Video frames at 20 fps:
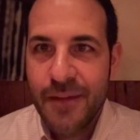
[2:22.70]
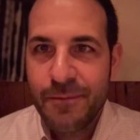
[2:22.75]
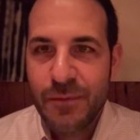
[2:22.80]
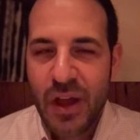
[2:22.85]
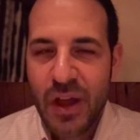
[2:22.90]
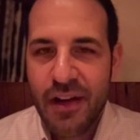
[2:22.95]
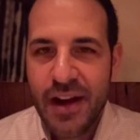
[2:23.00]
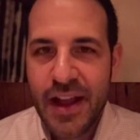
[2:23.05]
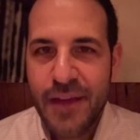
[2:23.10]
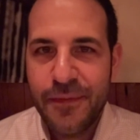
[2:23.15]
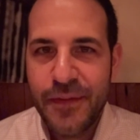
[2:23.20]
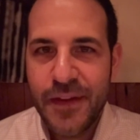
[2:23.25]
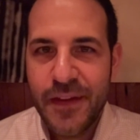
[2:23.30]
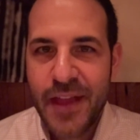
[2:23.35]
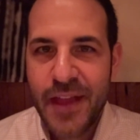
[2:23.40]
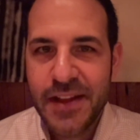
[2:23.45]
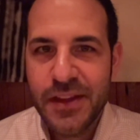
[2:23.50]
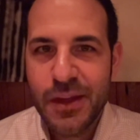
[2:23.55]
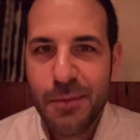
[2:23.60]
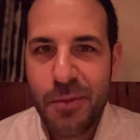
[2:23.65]
All right, I feel
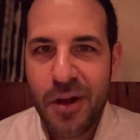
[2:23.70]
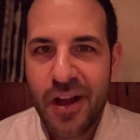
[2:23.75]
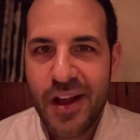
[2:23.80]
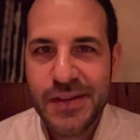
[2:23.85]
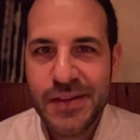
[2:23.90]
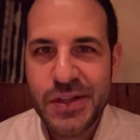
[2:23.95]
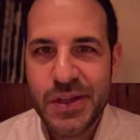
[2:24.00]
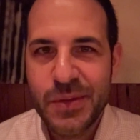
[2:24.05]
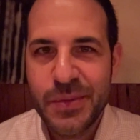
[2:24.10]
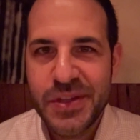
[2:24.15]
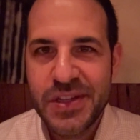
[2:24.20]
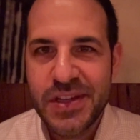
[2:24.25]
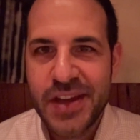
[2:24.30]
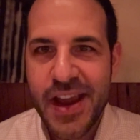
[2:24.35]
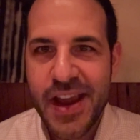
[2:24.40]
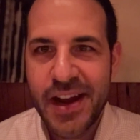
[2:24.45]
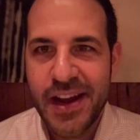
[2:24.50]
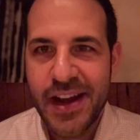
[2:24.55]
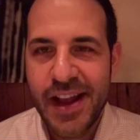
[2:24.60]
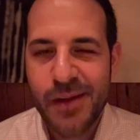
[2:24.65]
like the pasta was
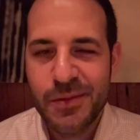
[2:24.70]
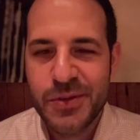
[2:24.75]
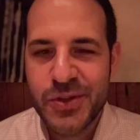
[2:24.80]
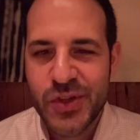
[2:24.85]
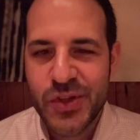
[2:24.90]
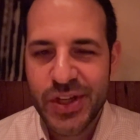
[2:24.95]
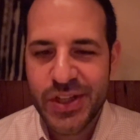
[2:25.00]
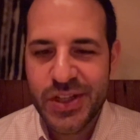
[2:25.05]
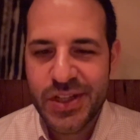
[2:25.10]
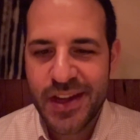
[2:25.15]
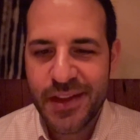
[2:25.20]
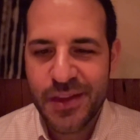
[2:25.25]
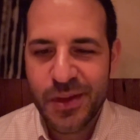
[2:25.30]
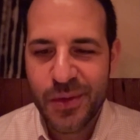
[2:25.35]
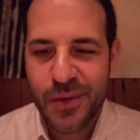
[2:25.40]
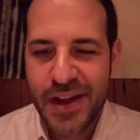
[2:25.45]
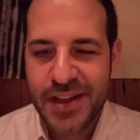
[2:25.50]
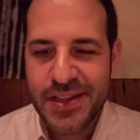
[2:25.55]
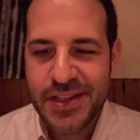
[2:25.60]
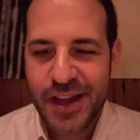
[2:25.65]
taken out just at the
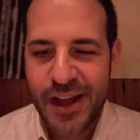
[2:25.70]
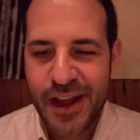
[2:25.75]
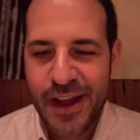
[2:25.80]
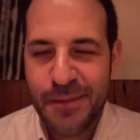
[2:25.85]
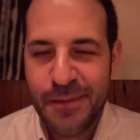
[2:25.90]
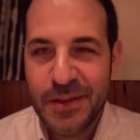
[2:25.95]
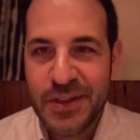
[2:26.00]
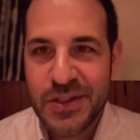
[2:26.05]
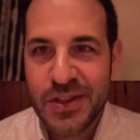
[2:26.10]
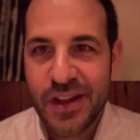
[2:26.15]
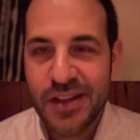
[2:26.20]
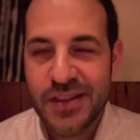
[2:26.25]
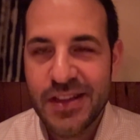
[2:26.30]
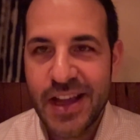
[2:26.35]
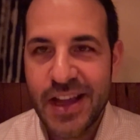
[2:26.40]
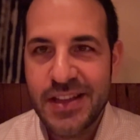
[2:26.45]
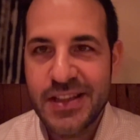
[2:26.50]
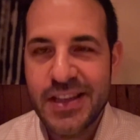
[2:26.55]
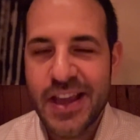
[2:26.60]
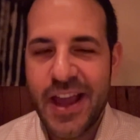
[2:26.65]
right time. It's al
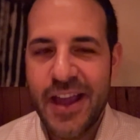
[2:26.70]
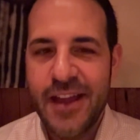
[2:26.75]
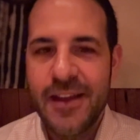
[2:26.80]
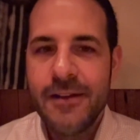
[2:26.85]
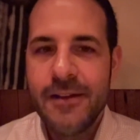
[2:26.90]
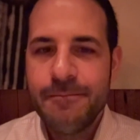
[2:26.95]
dente.